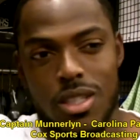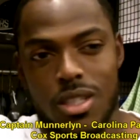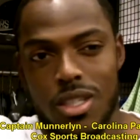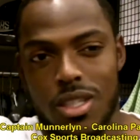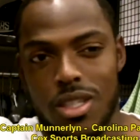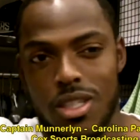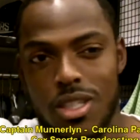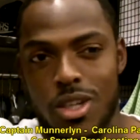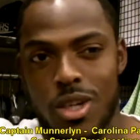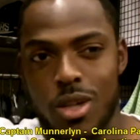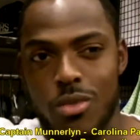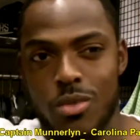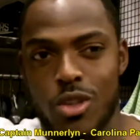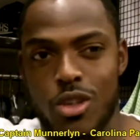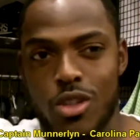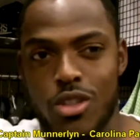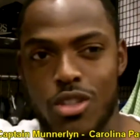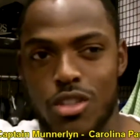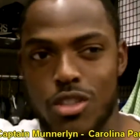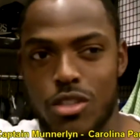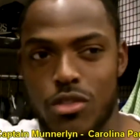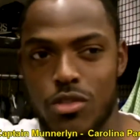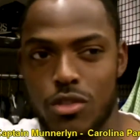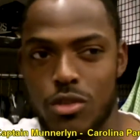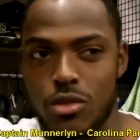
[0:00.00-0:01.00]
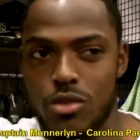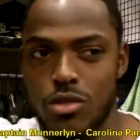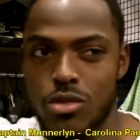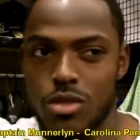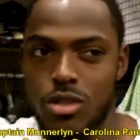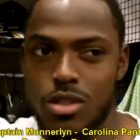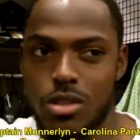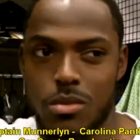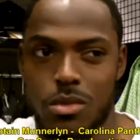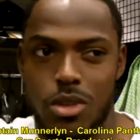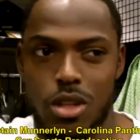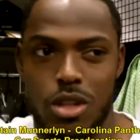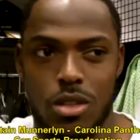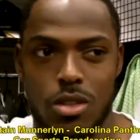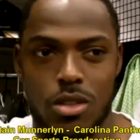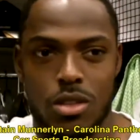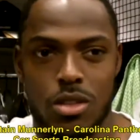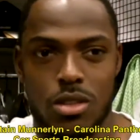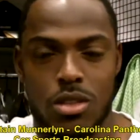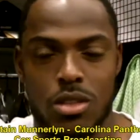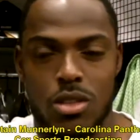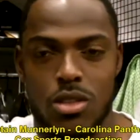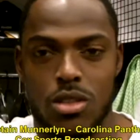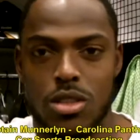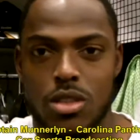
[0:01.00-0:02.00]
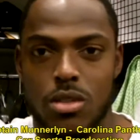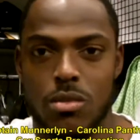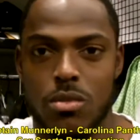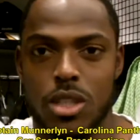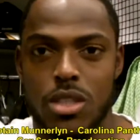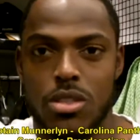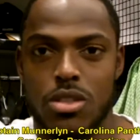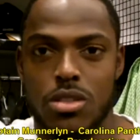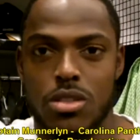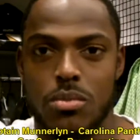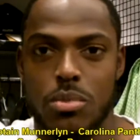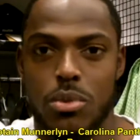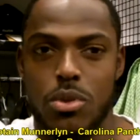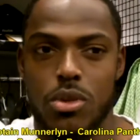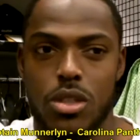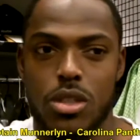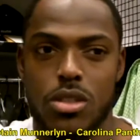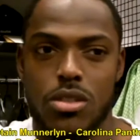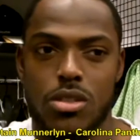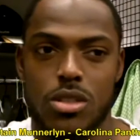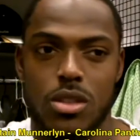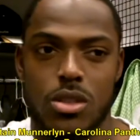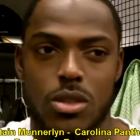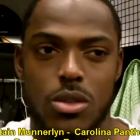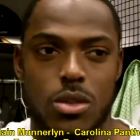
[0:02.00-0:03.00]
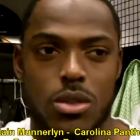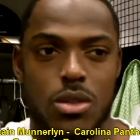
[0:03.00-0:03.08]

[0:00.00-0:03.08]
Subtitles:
I'm going to the funeral tomorrow, show my support. So,